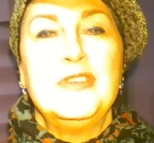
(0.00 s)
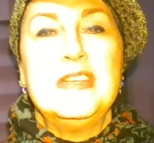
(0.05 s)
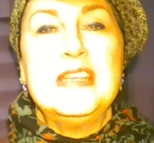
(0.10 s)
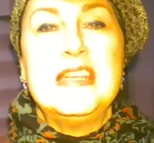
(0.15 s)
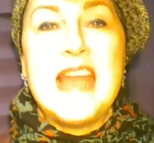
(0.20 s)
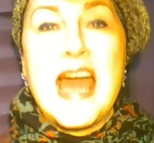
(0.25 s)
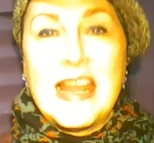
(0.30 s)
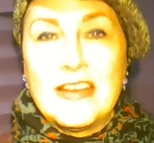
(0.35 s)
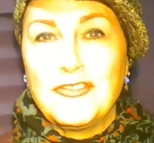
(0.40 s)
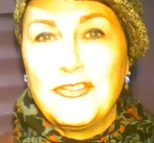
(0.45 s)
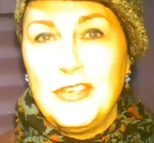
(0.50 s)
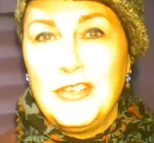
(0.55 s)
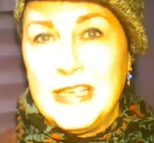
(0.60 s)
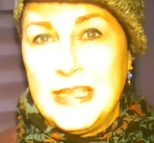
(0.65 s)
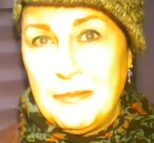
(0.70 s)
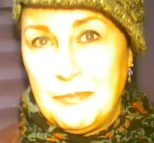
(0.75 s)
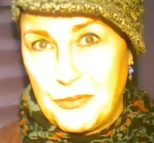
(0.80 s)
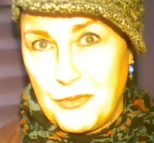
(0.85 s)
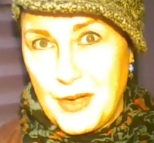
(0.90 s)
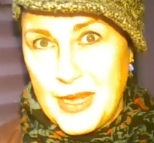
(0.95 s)
naturally
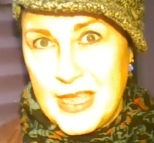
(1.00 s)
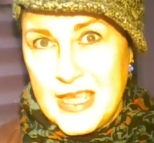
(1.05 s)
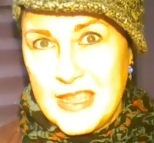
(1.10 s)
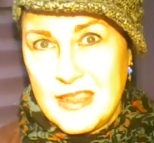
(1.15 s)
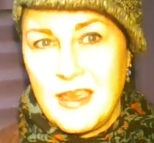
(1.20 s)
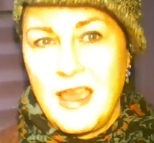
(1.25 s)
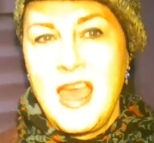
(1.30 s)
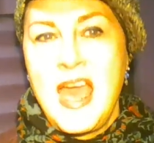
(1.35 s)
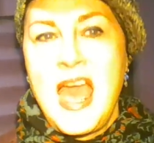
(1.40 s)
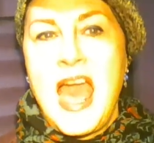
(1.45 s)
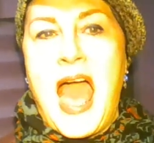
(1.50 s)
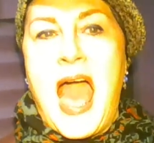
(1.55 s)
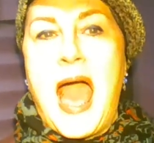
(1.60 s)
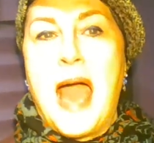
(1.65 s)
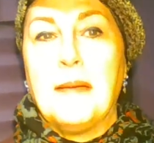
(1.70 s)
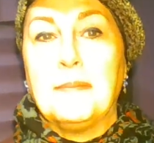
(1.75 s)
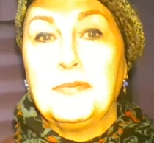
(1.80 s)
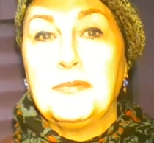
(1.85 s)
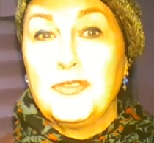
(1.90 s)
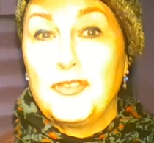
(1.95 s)
breathe
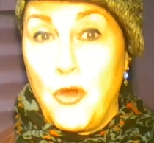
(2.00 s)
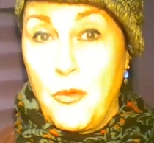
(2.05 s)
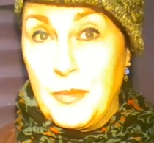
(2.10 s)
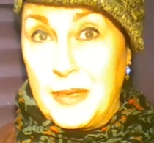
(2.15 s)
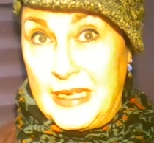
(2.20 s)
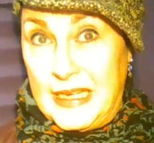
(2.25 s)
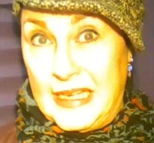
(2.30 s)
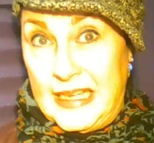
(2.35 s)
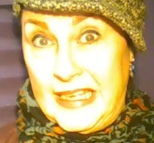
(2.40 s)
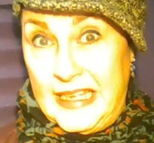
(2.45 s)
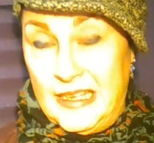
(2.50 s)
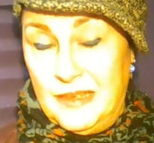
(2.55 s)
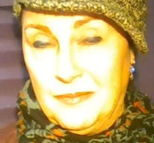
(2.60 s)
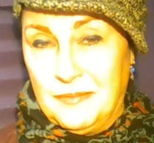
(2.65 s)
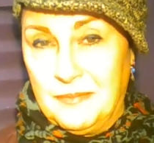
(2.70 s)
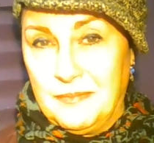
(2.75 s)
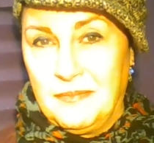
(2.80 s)
abdominally.